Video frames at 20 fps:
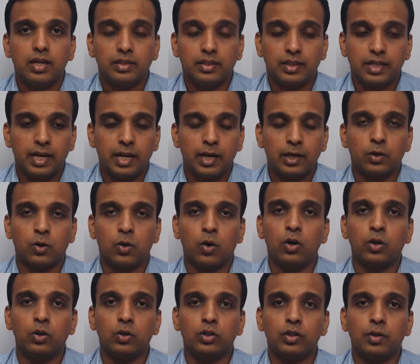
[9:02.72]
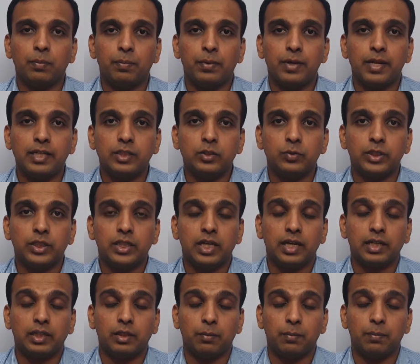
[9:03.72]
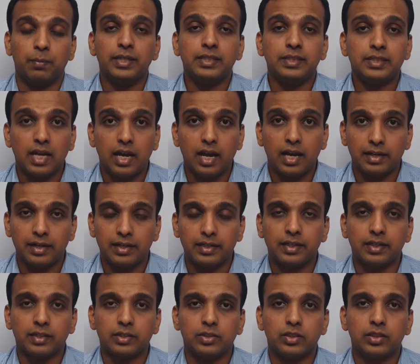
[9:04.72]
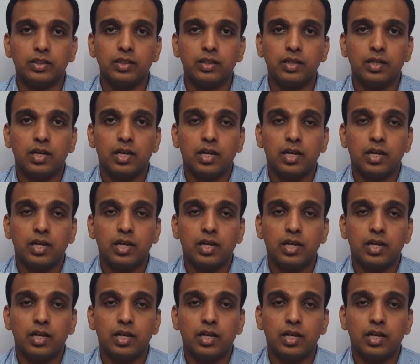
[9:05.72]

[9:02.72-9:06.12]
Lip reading: They had gone to the place which had the best architecture,